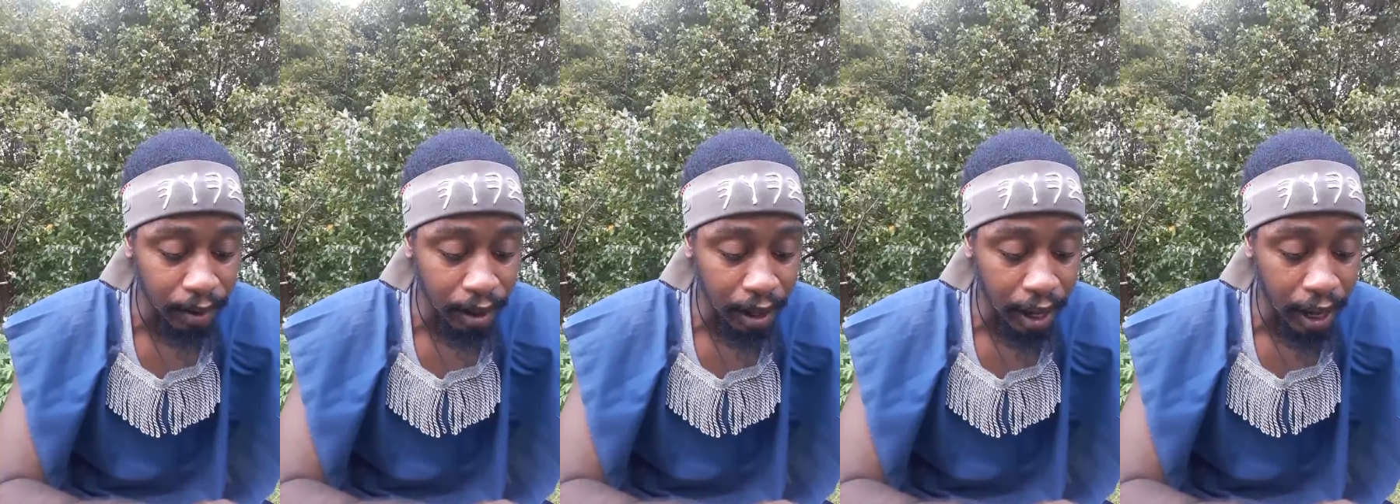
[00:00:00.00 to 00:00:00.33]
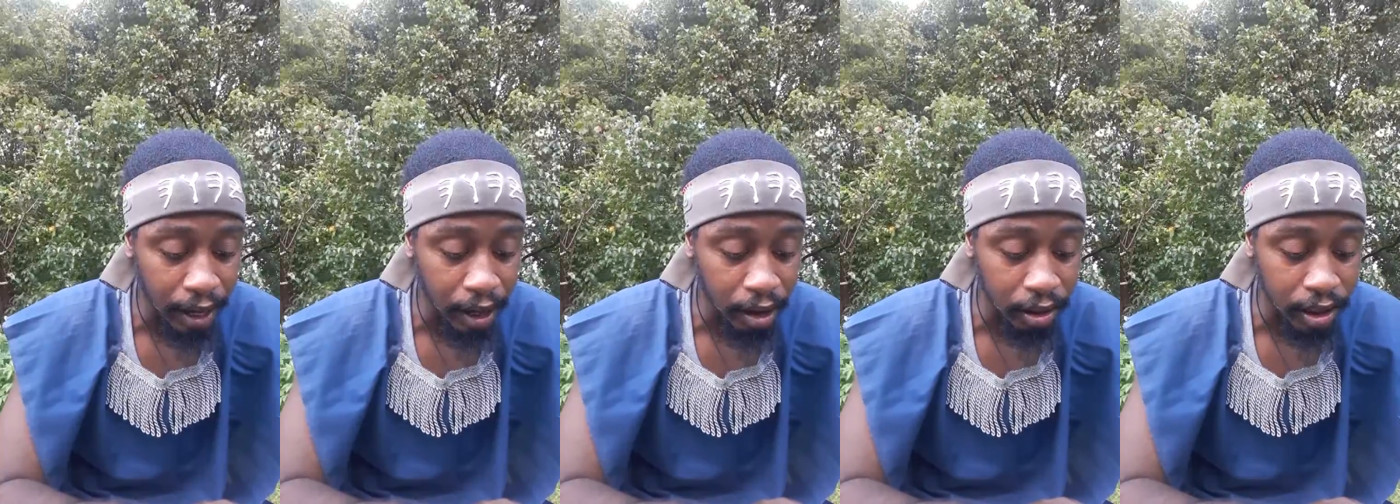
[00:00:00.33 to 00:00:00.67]

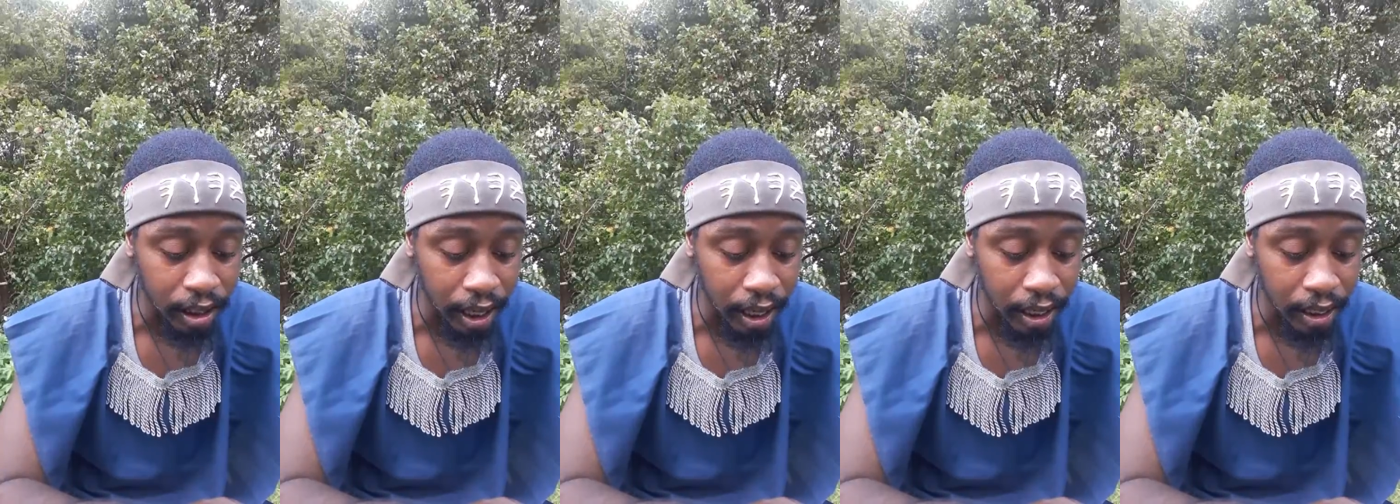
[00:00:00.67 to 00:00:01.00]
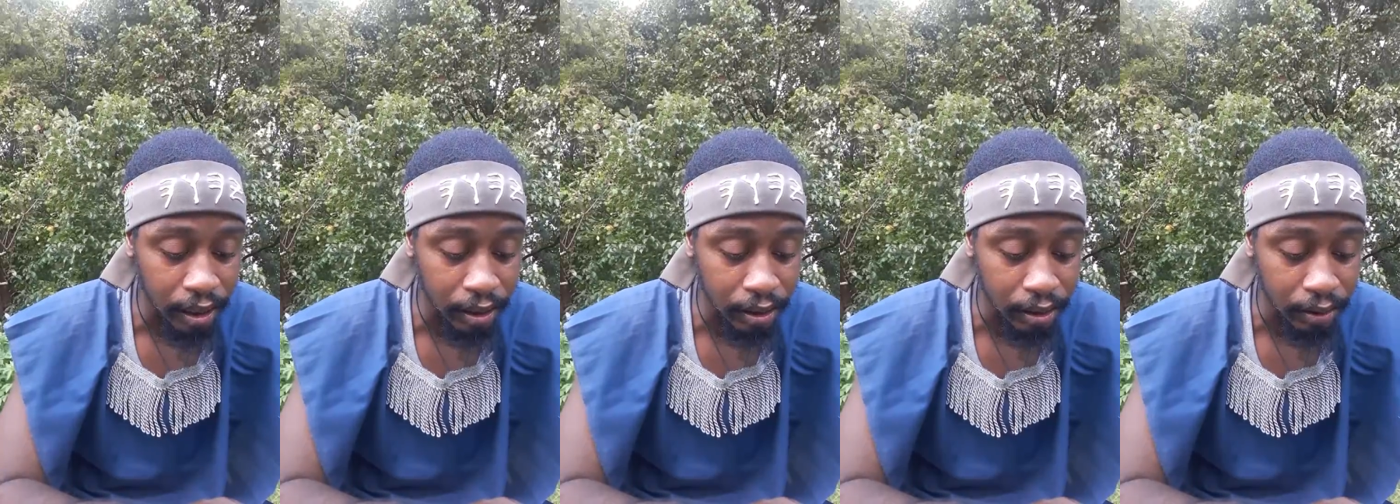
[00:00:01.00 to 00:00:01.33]
and her
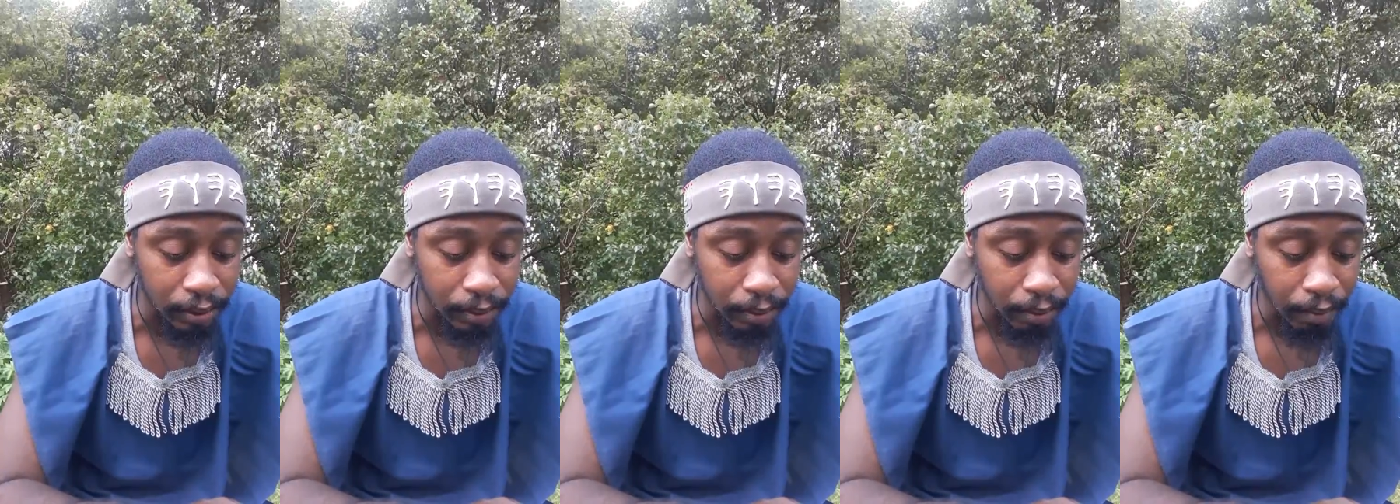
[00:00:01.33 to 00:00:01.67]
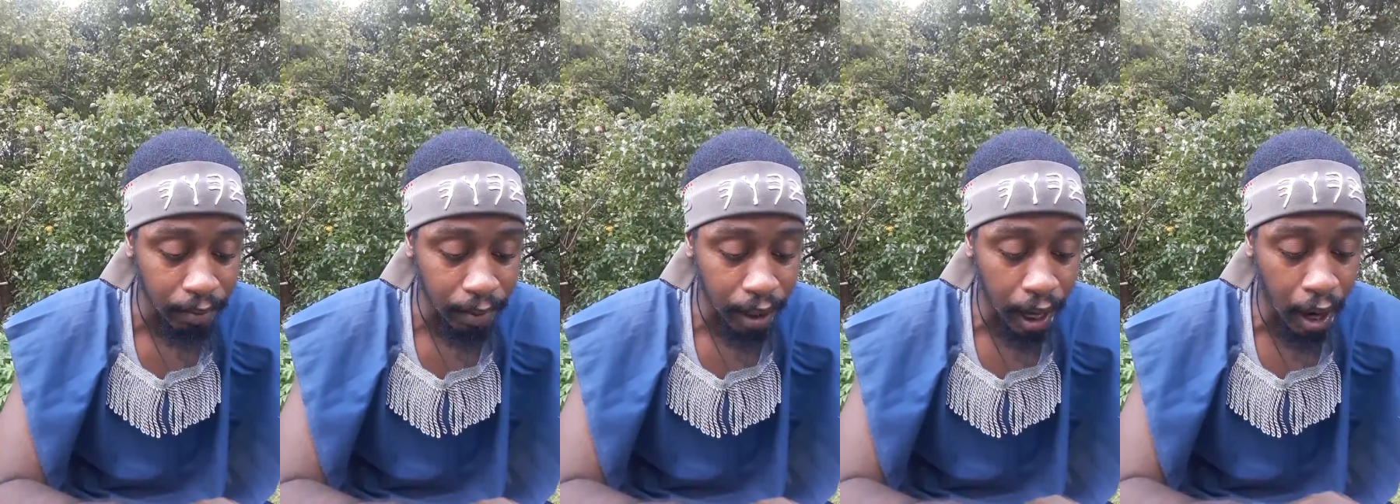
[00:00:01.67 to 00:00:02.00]
chains
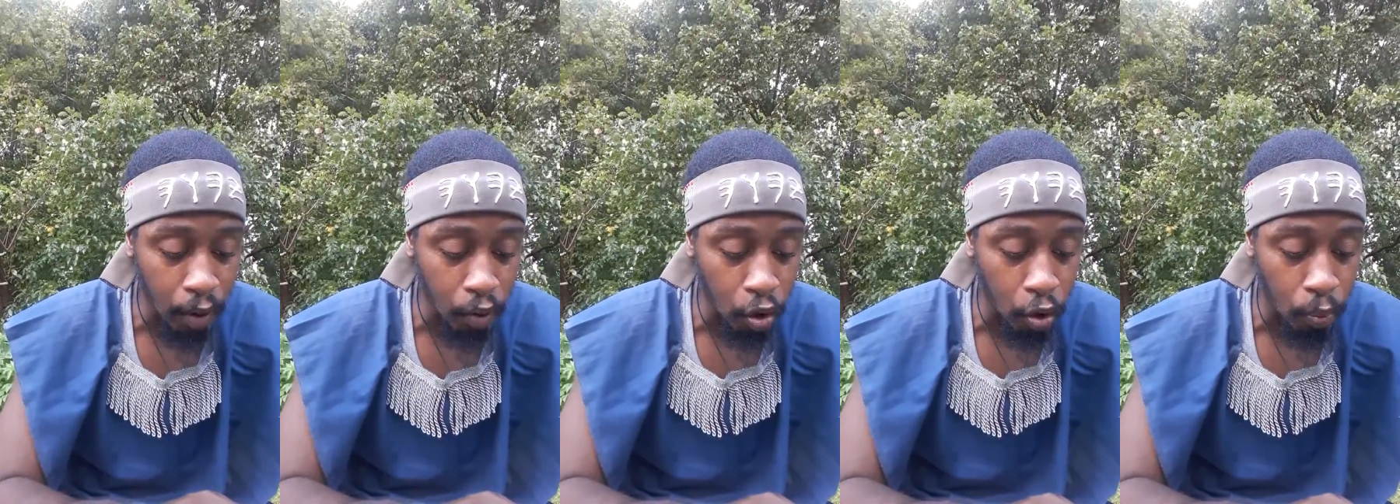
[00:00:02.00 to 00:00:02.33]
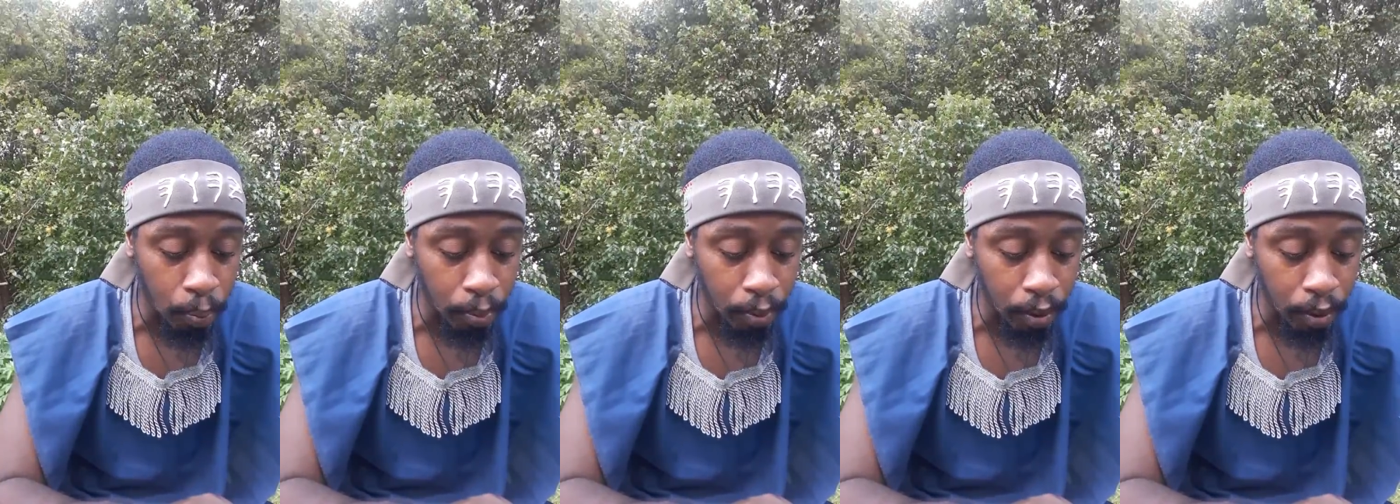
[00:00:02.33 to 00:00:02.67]
a robe
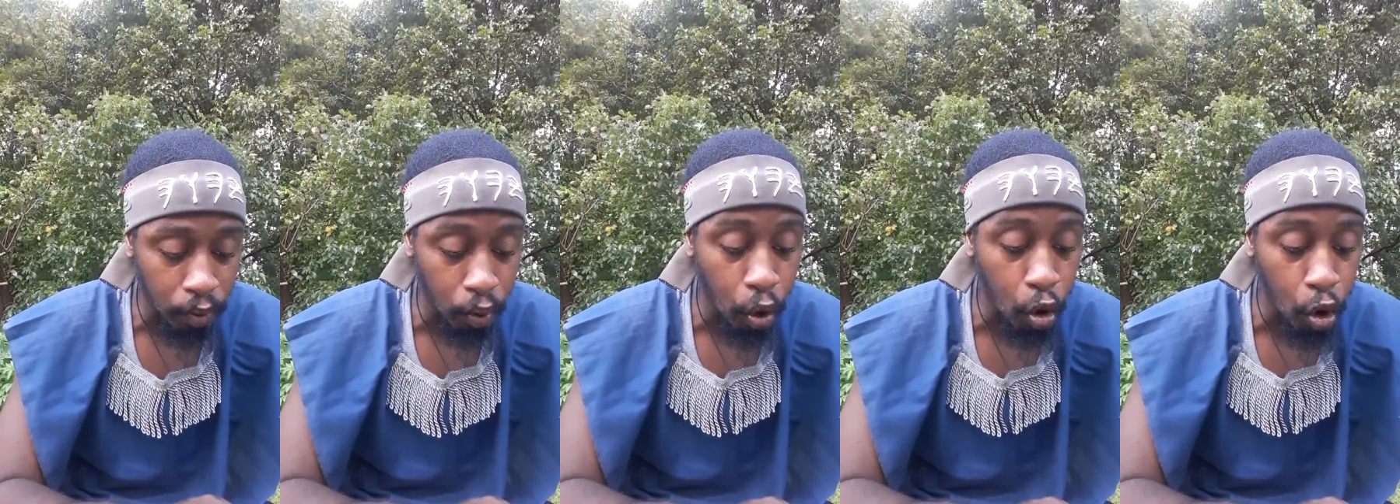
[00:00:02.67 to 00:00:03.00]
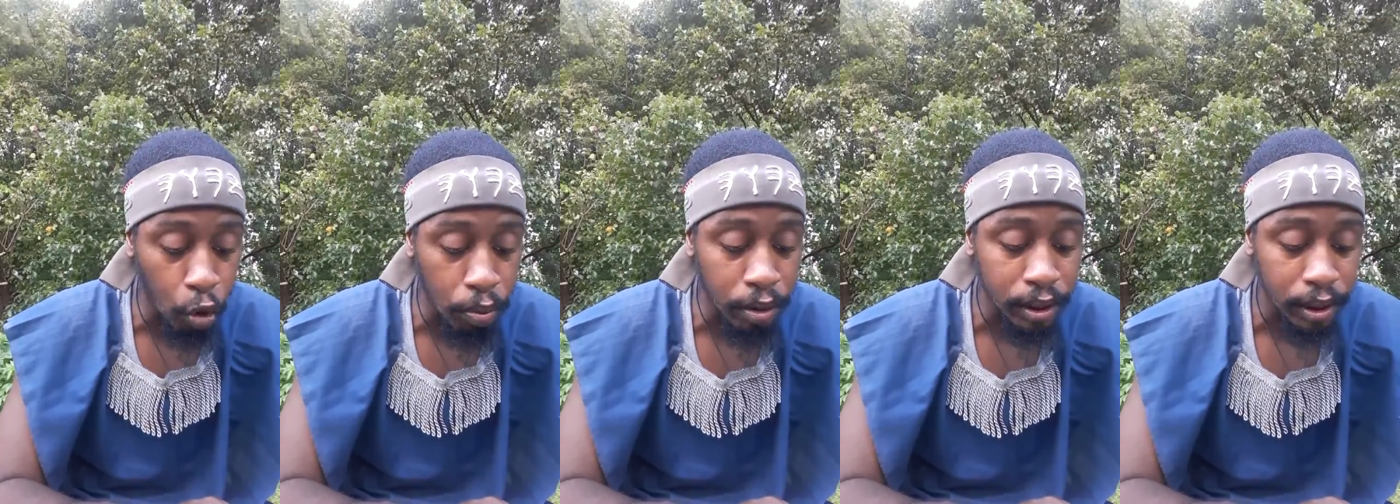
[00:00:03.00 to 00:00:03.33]

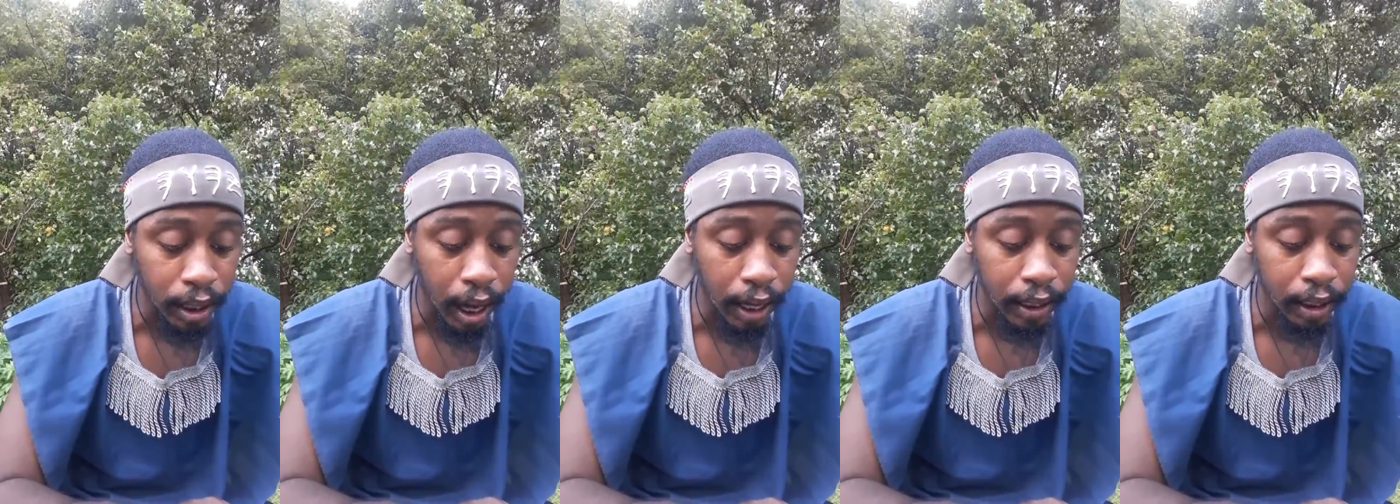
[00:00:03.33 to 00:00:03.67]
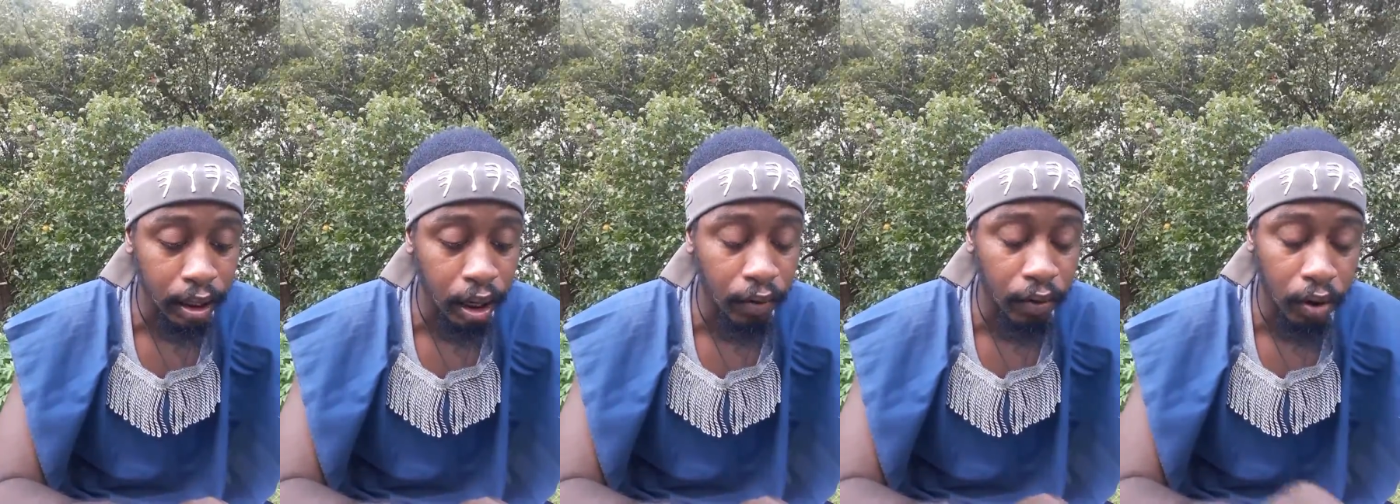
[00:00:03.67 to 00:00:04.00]
Salakia,
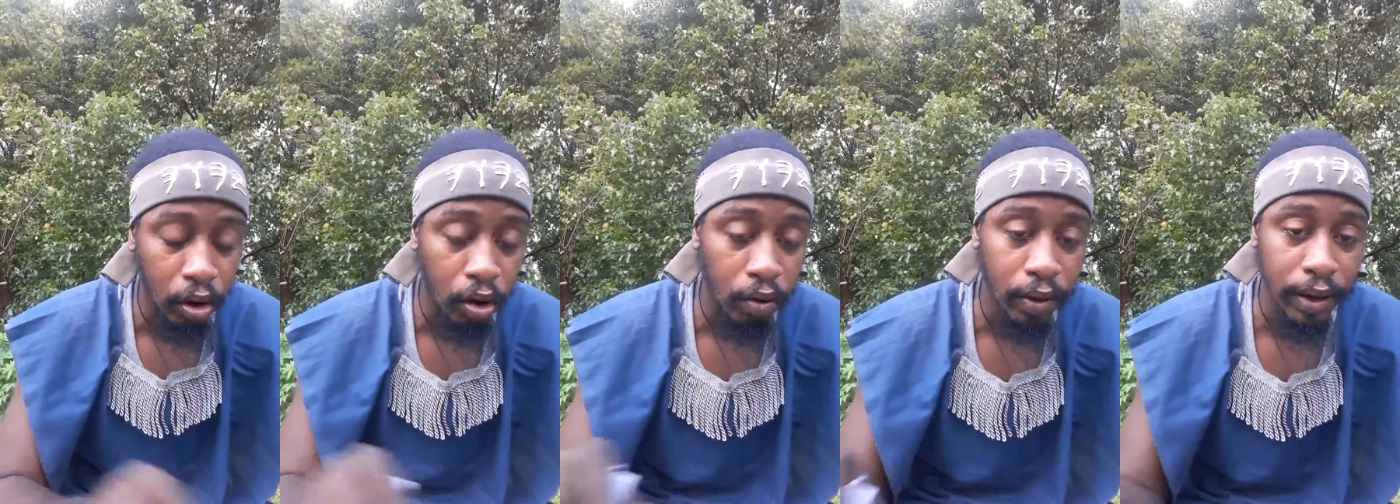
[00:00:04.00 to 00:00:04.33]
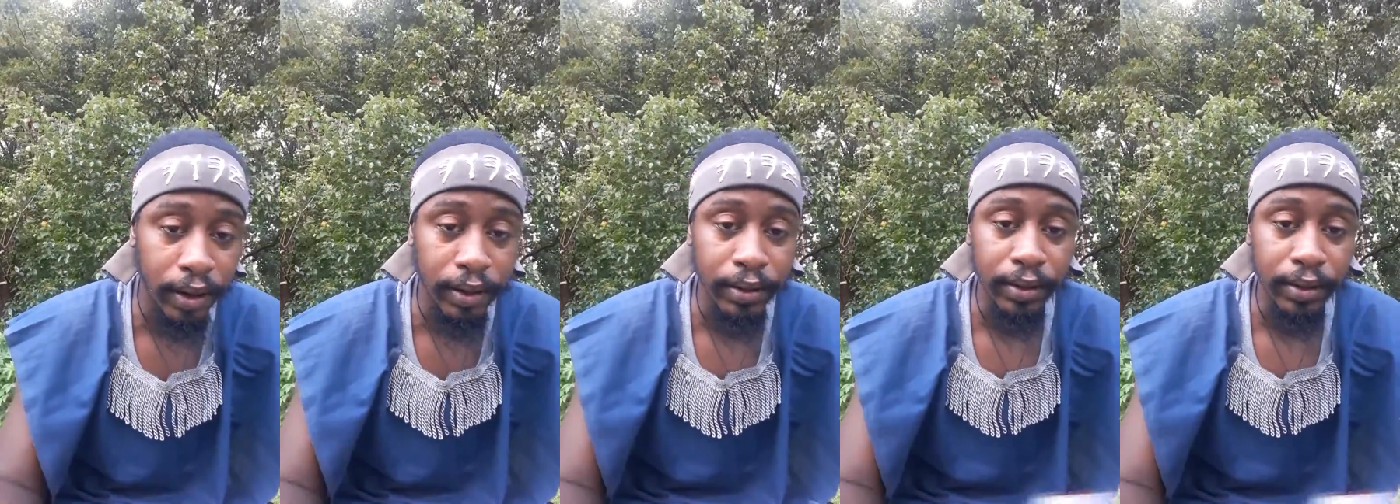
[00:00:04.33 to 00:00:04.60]
of glory."